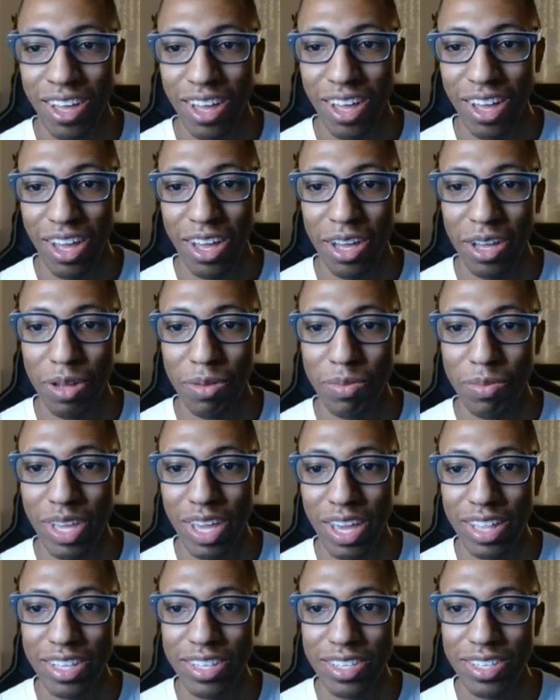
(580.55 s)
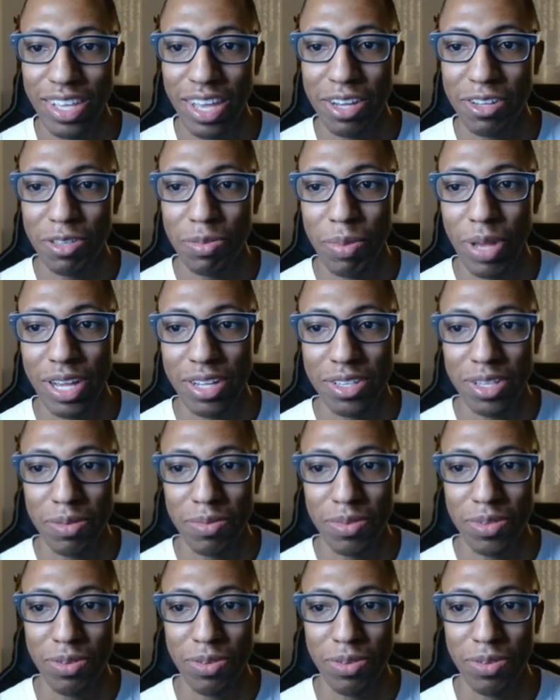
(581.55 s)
yeah, this house backs up to a